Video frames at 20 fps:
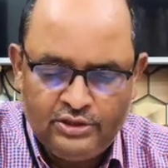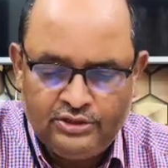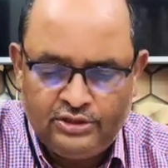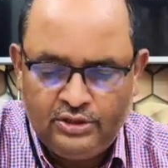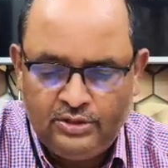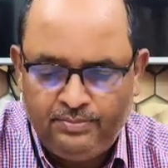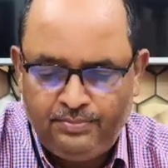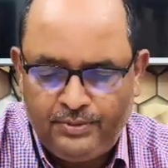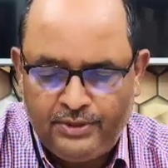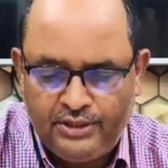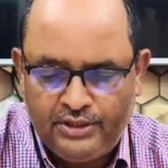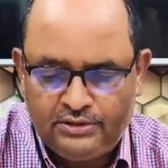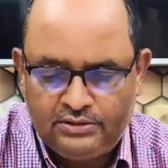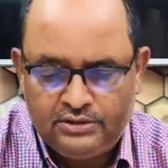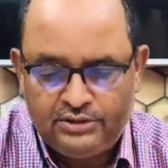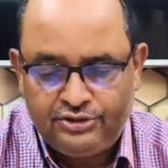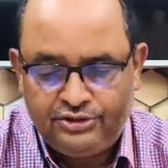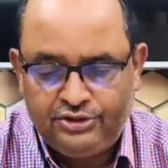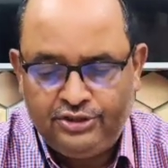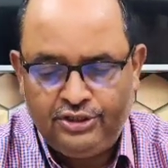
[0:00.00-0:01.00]
she
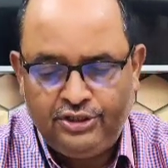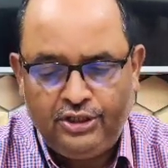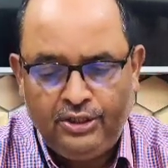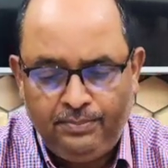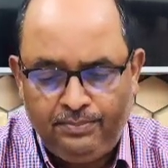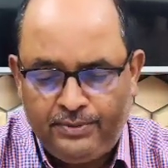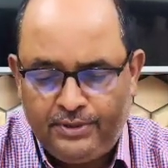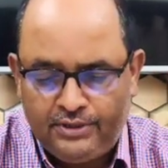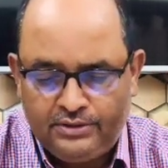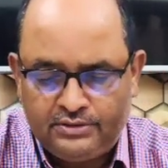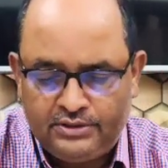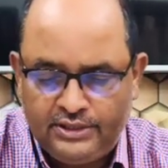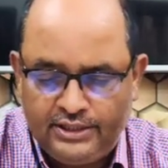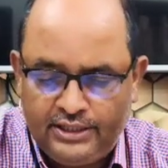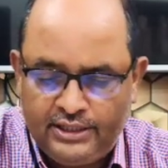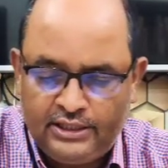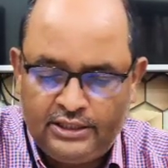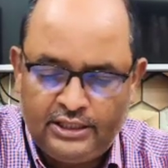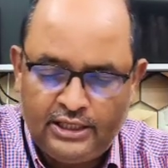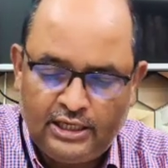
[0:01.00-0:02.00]
repays the
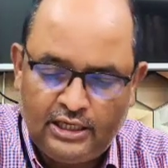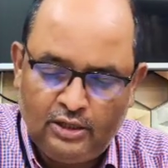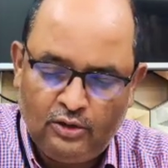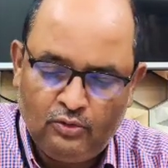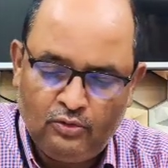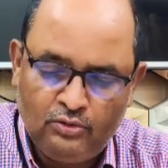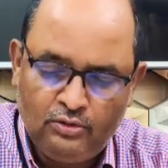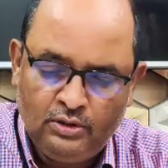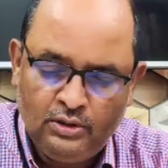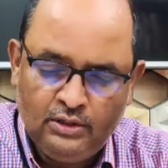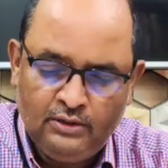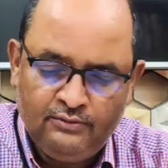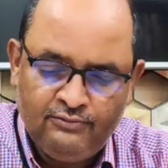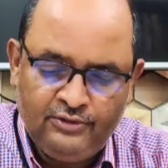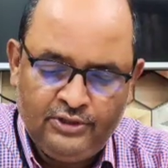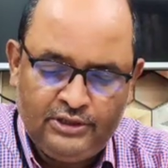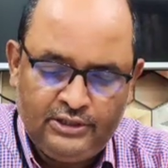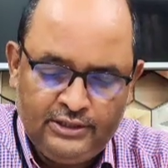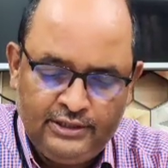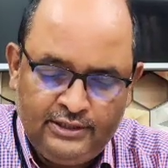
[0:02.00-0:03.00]
entire loan
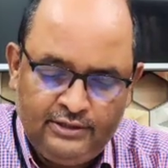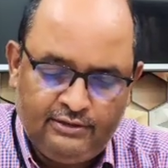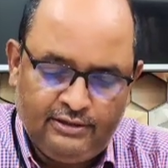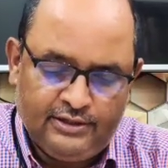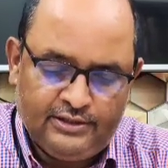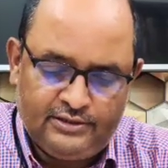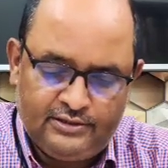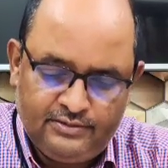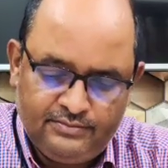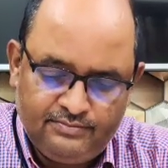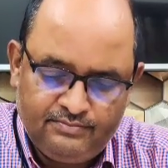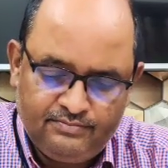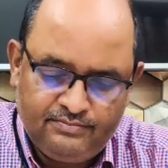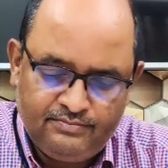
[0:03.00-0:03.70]
with interest.